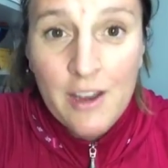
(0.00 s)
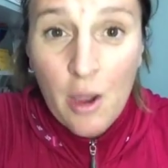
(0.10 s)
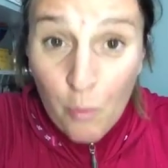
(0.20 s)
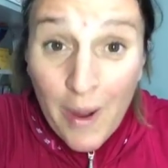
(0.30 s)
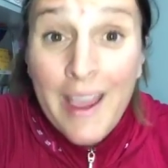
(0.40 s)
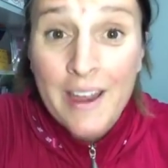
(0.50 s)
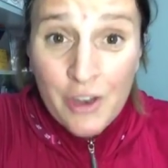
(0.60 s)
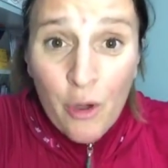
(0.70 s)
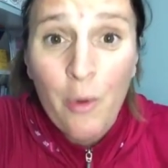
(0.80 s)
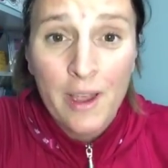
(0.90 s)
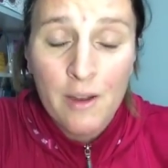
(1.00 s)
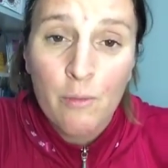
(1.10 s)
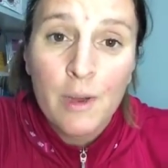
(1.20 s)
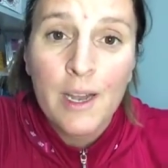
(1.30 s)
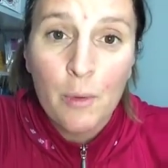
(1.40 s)
a way I know I
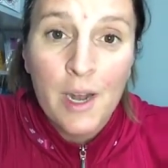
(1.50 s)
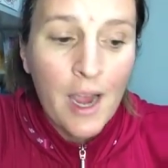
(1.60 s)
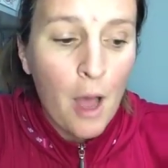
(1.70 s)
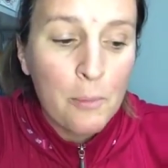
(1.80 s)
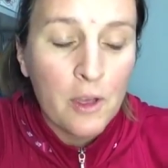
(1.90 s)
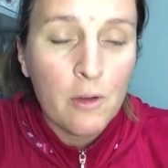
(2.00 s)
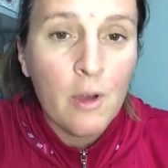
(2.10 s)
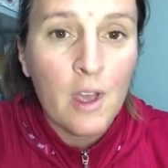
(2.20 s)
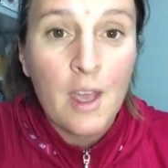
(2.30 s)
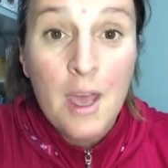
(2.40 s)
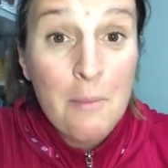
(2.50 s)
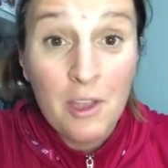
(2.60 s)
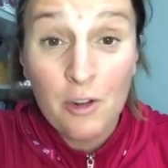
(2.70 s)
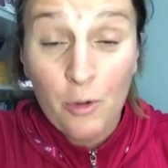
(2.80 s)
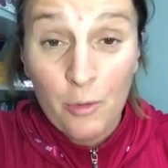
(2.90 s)
can really, really help you. But,